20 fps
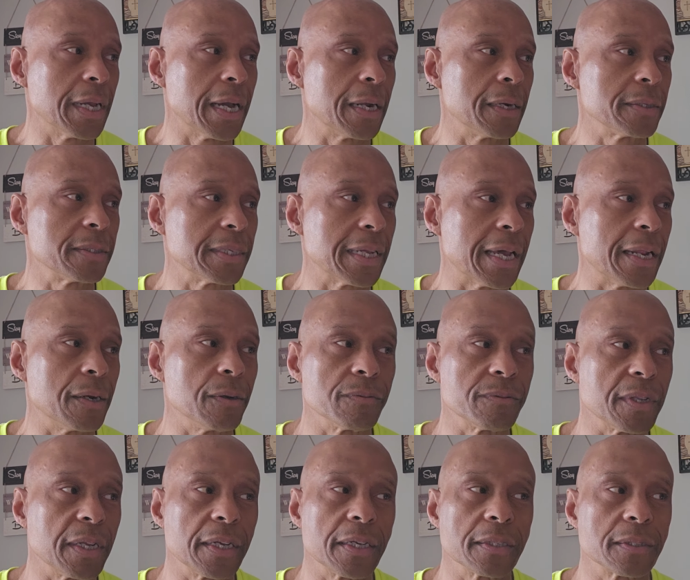I, I don't
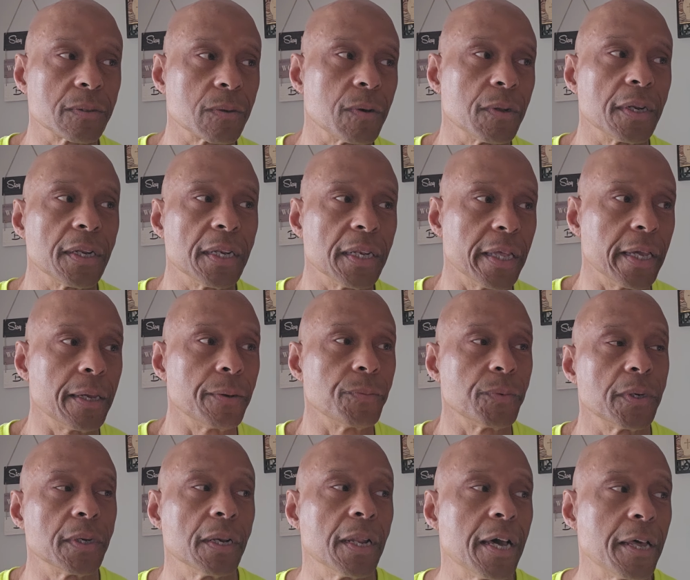think it's going to land
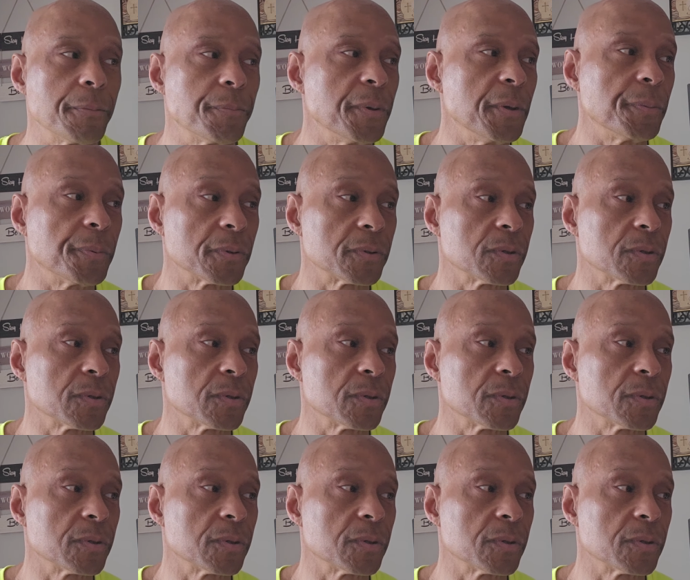with a lot of people.